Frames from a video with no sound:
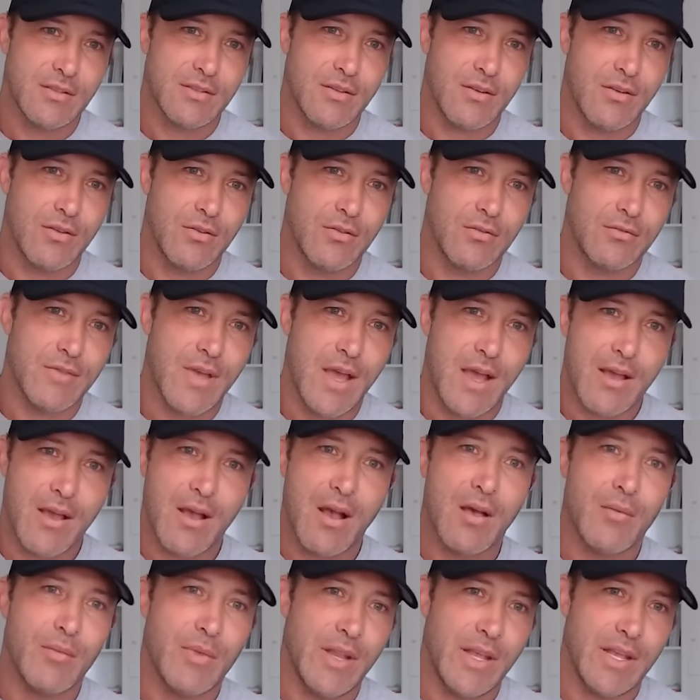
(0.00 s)
So that
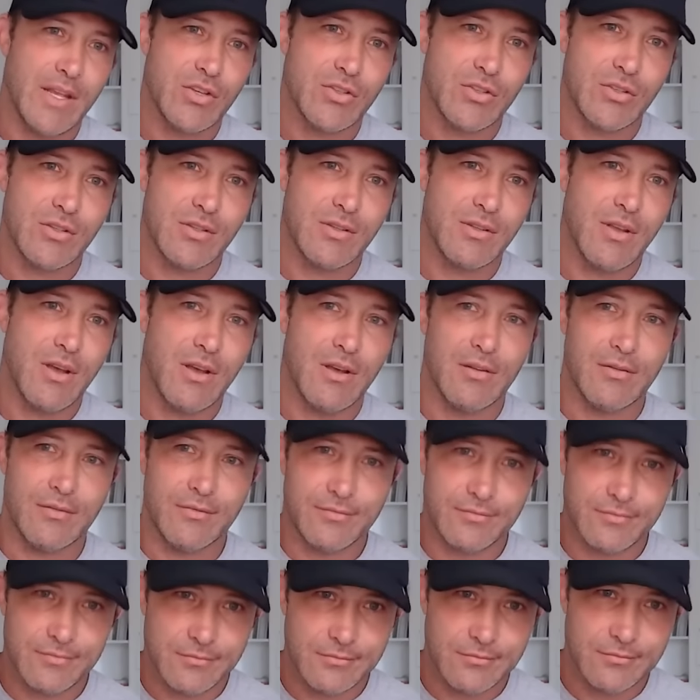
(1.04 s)
combination
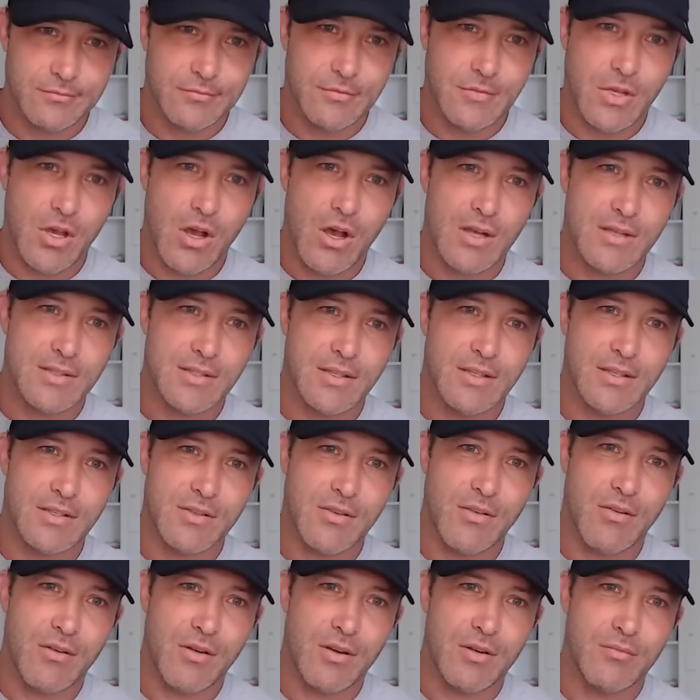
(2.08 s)
of causing
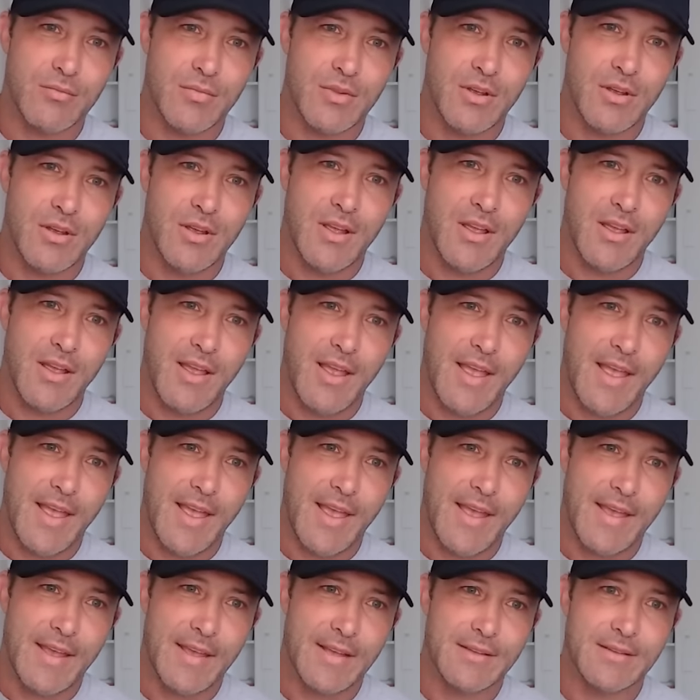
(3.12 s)
us harm
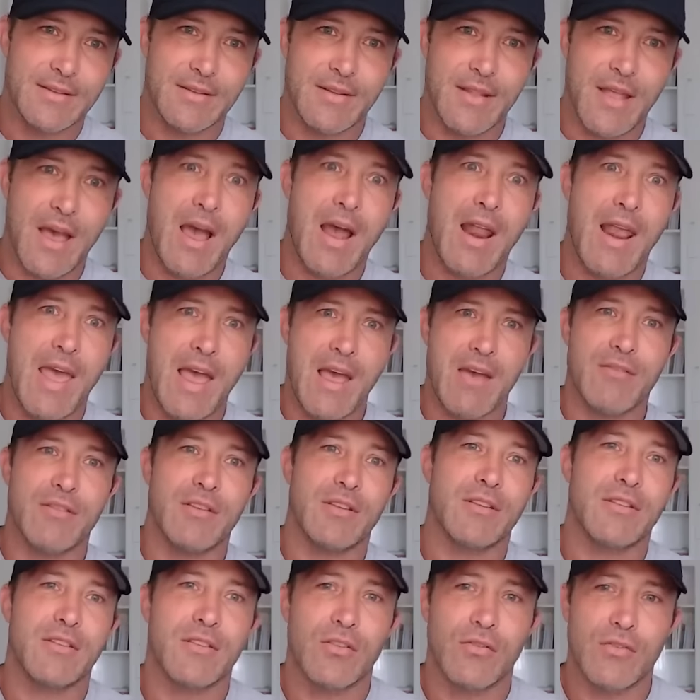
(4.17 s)
and not
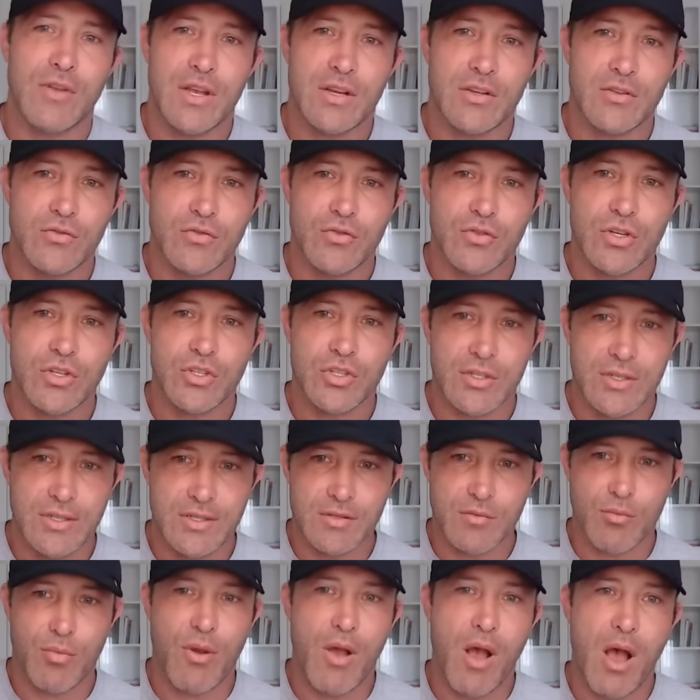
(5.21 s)
having correct nutrition
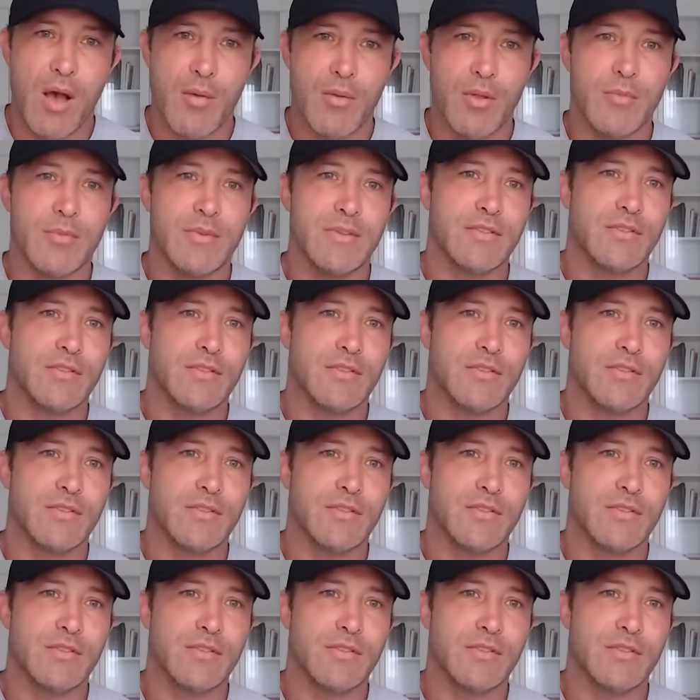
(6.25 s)
is a problem.